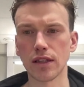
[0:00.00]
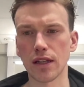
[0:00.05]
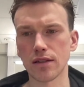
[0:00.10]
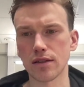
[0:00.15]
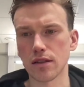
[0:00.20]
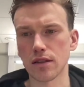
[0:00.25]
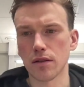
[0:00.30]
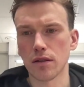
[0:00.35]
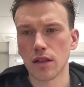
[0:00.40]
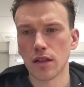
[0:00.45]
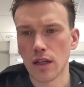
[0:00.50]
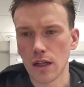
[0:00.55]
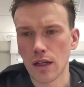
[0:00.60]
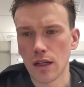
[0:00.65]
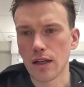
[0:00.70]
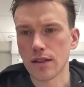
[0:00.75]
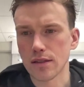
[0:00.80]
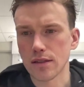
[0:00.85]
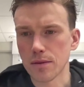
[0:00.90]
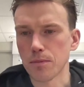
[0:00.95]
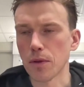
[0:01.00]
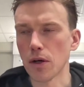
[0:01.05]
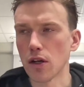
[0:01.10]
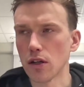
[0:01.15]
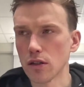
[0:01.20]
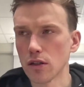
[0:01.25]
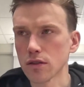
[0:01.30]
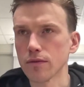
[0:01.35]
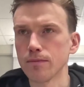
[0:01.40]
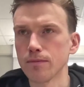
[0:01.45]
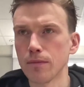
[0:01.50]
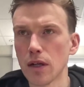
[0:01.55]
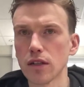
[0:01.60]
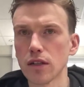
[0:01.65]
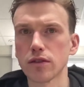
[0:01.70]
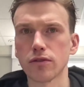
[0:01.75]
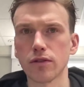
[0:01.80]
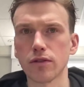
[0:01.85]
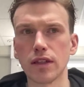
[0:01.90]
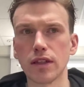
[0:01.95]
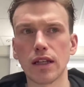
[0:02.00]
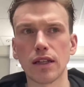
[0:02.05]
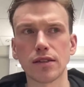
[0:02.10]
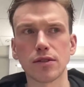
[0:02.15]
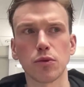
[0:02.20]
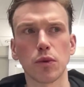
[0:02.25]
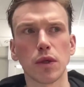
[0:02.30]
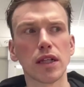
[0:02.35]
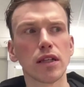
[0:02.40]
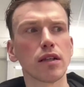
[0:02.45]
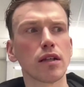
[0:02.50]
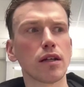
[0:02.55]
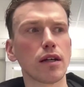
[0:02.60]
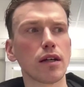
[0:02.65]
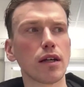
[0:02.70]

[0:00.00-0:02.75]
as a part of my training as well.